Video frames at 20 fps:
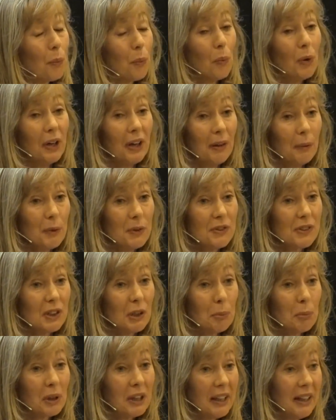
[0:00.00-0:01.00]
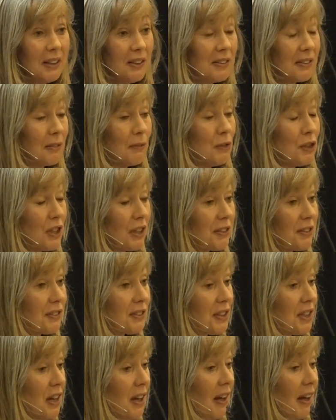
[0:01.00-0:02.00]
when I was in a place of
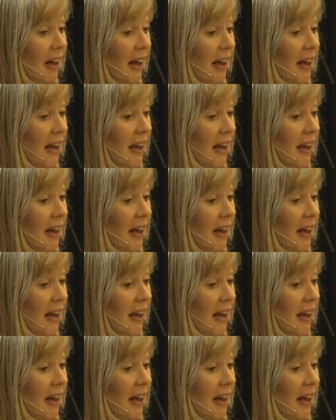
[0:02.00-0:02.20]
just